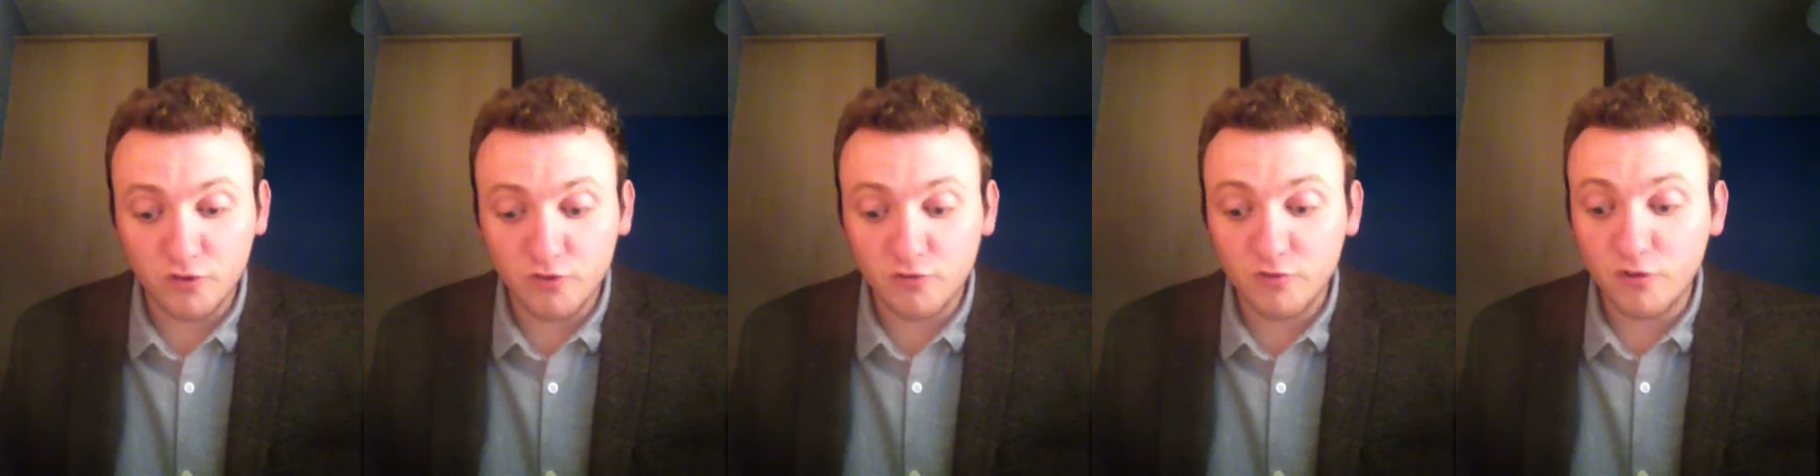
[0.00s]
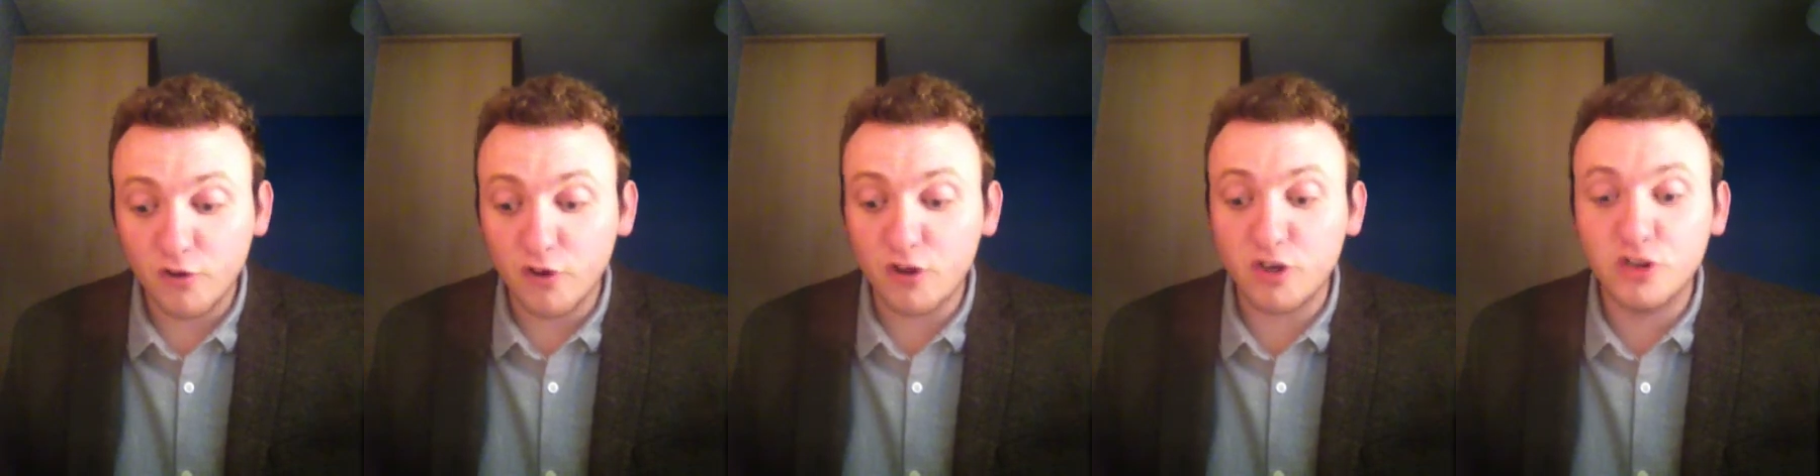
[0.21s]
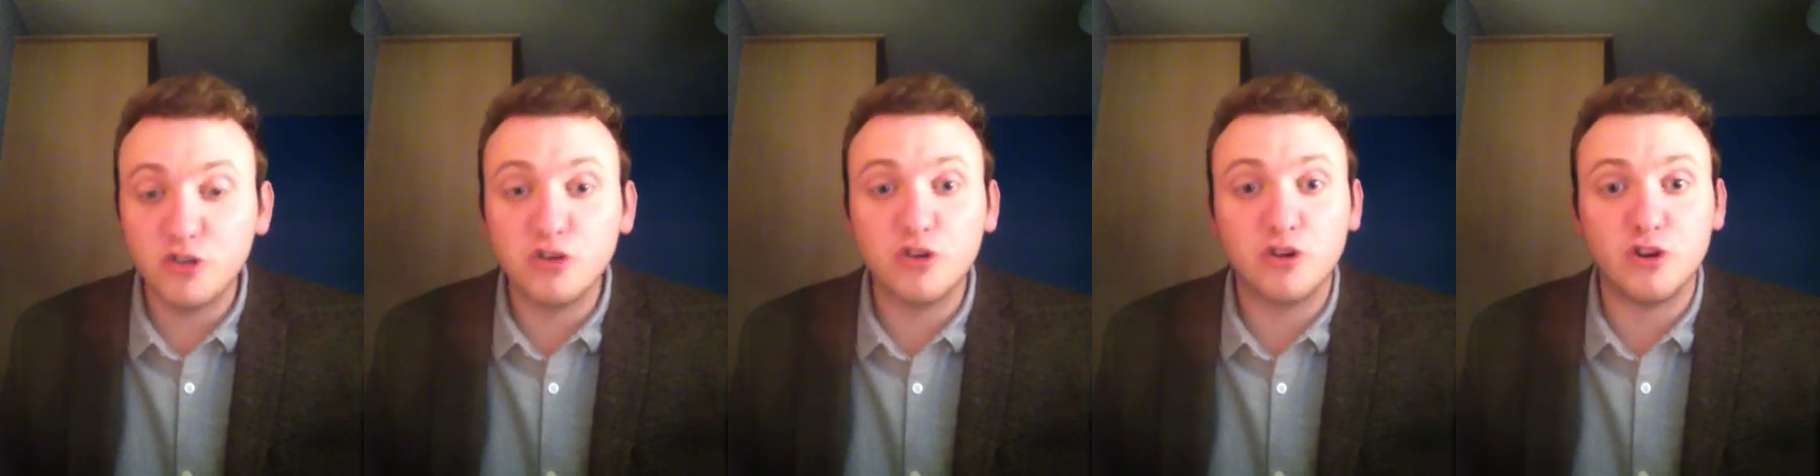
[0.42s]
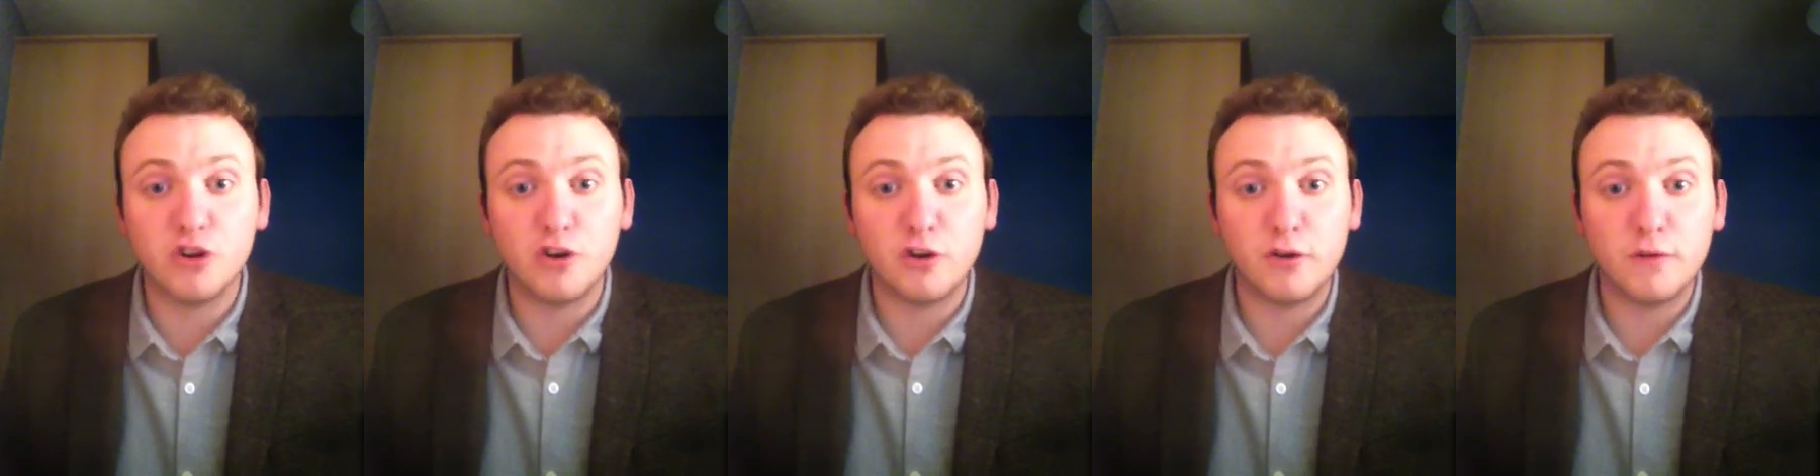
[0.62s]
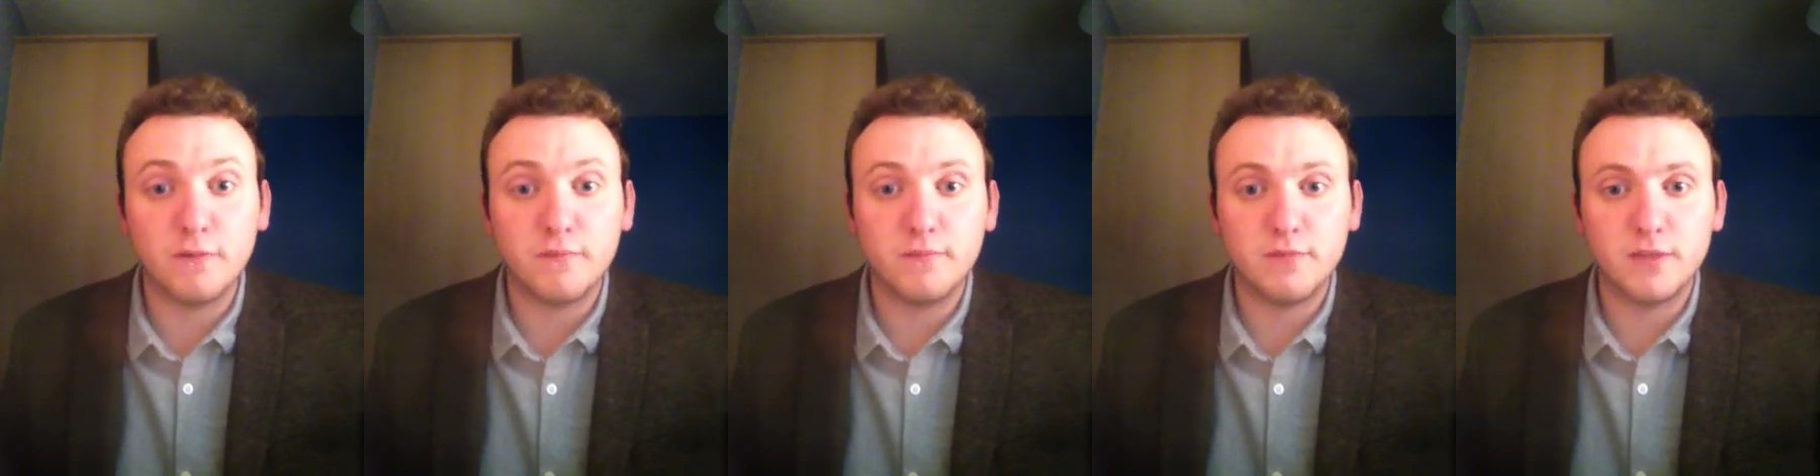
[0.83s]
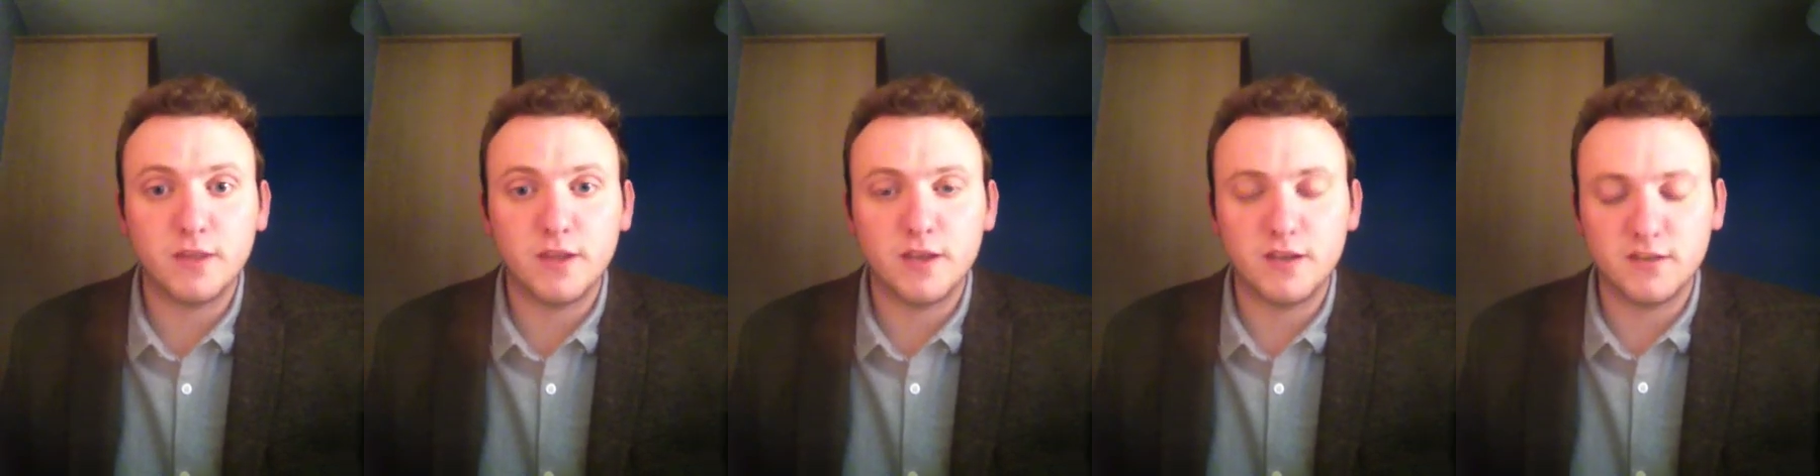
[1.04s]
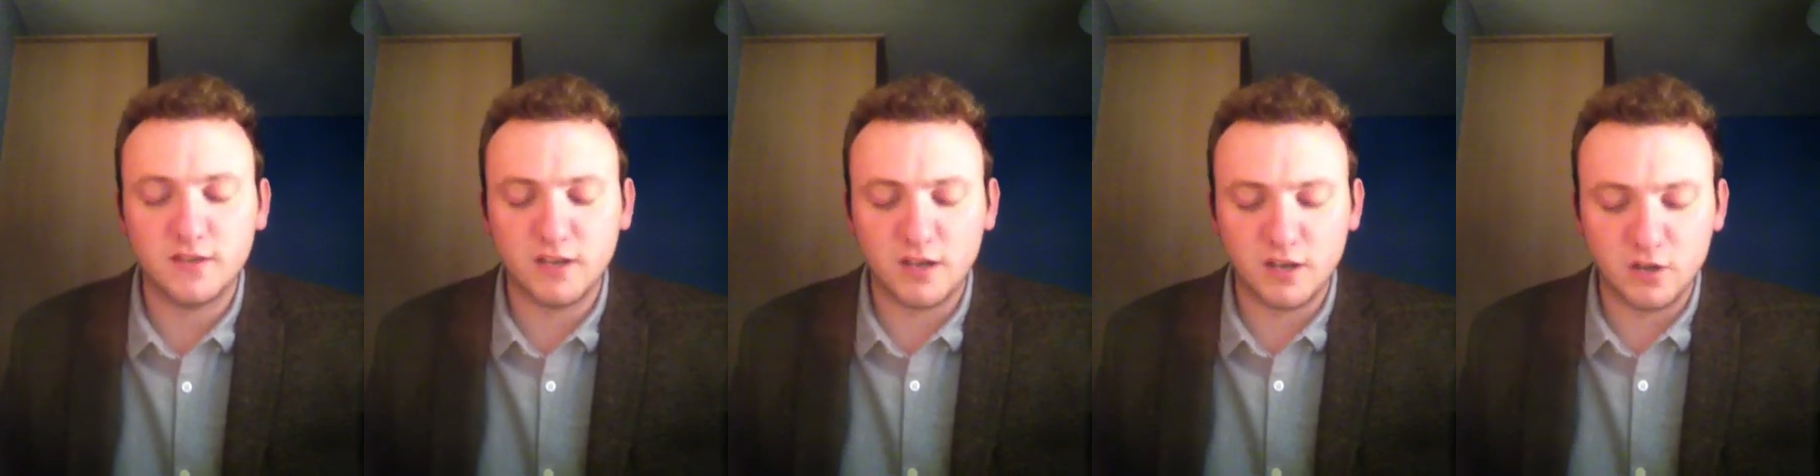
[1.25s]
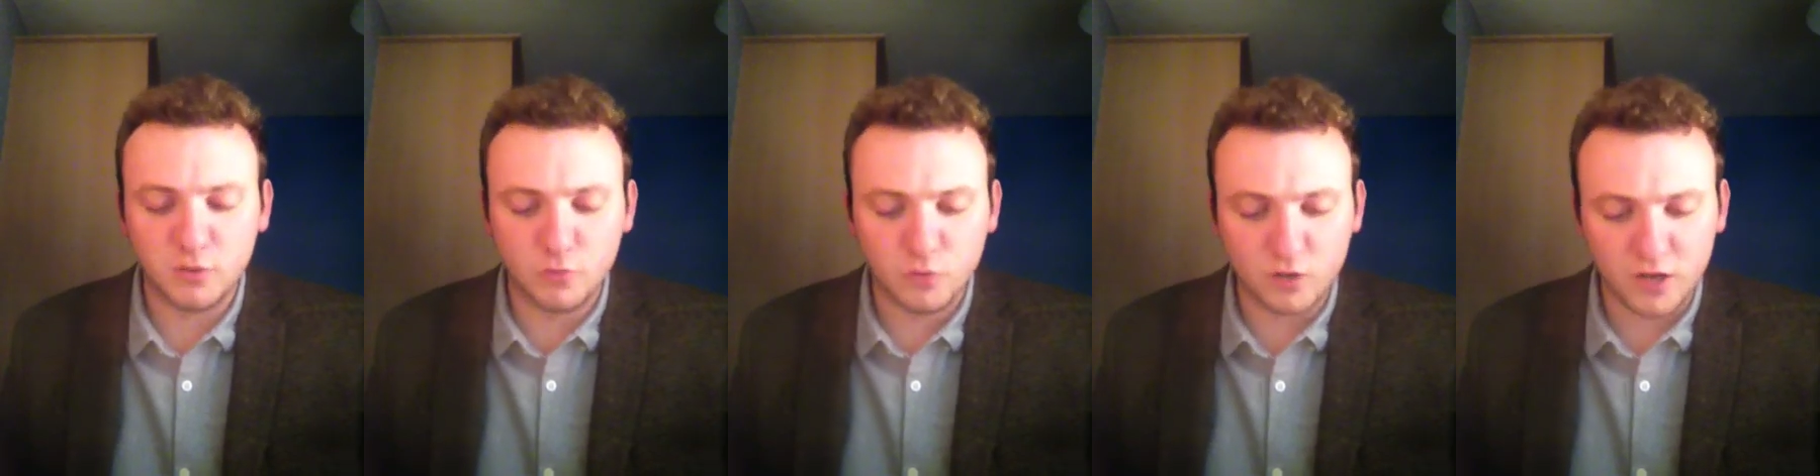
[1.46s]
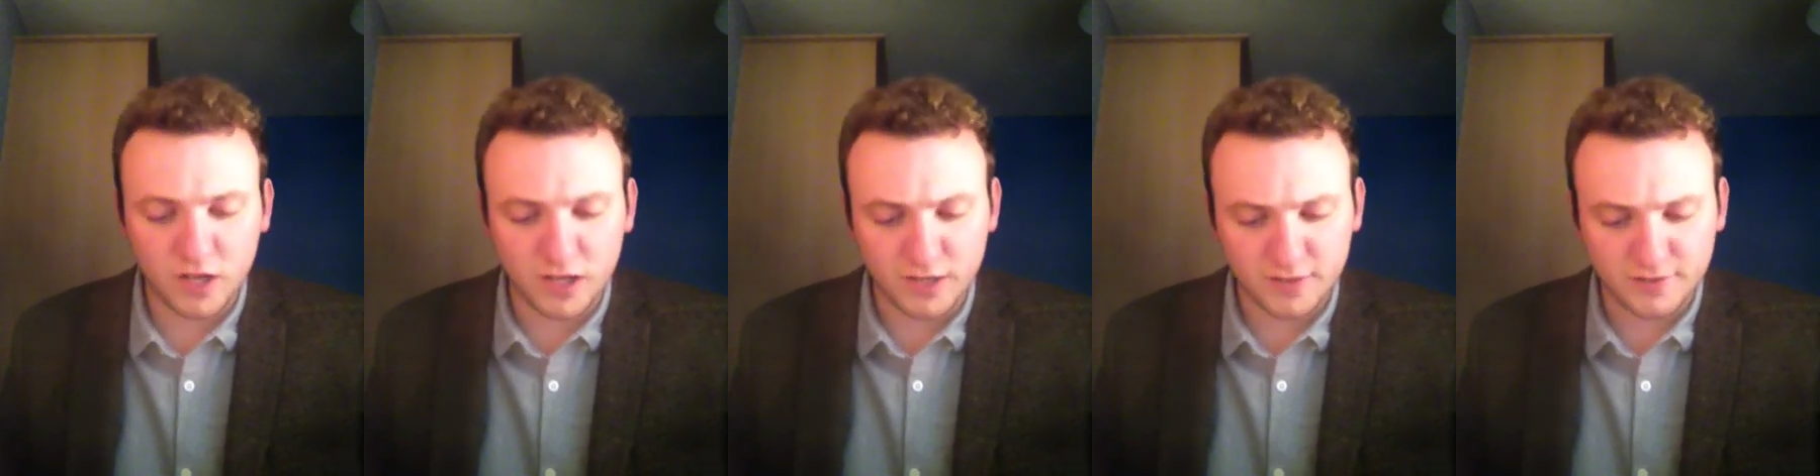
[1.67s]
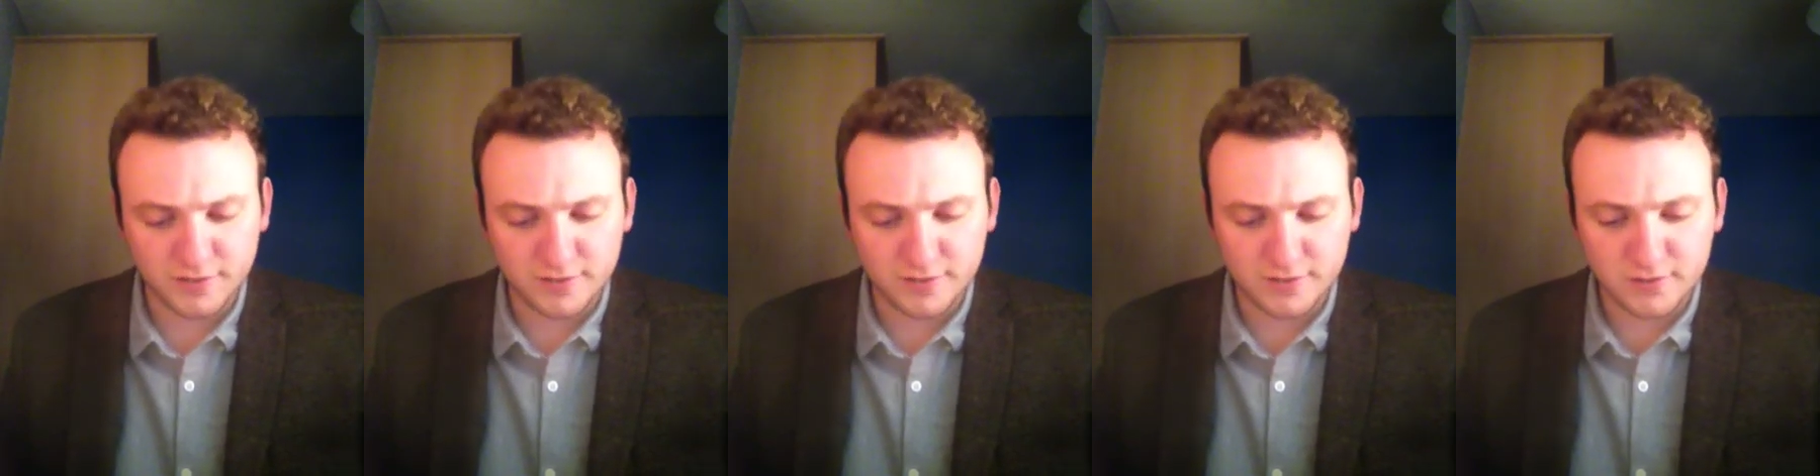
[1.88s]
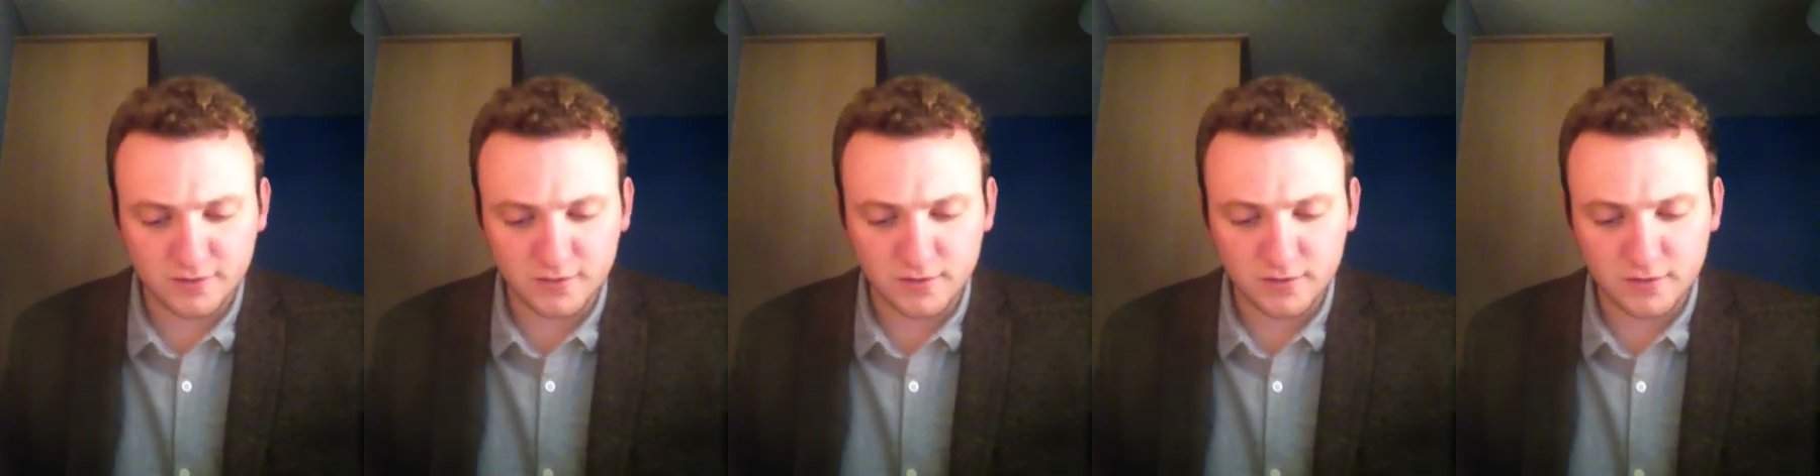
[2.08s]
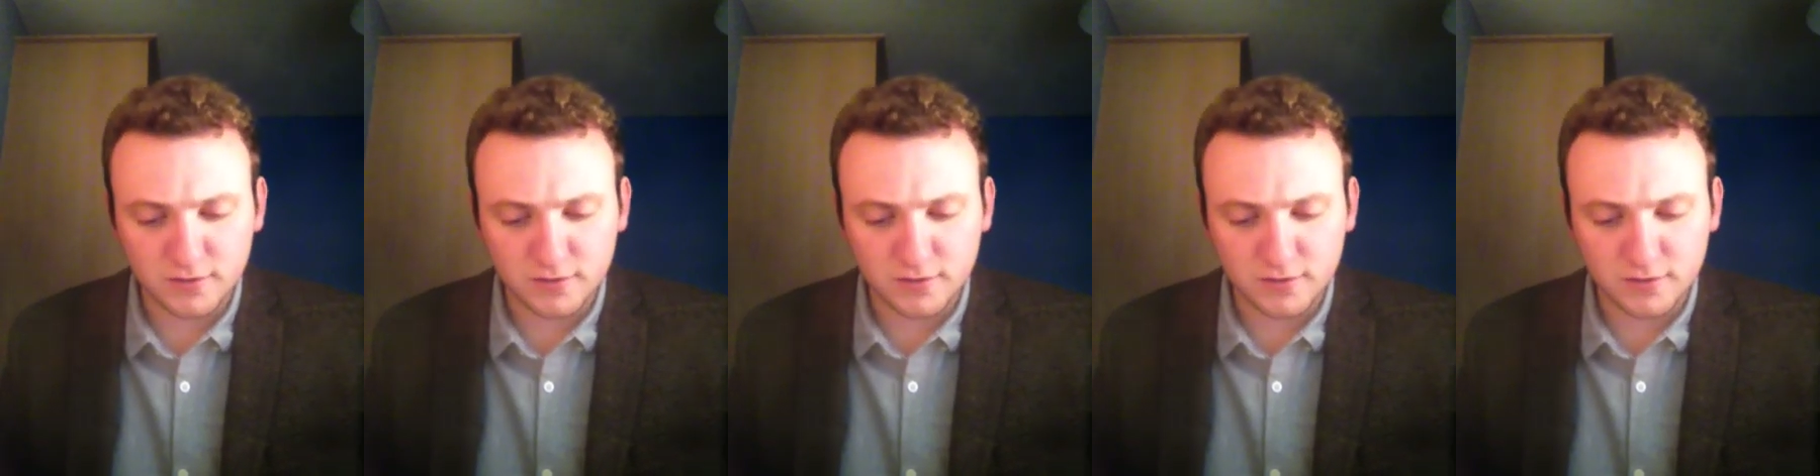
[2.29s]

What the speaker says: for each other as anyone else.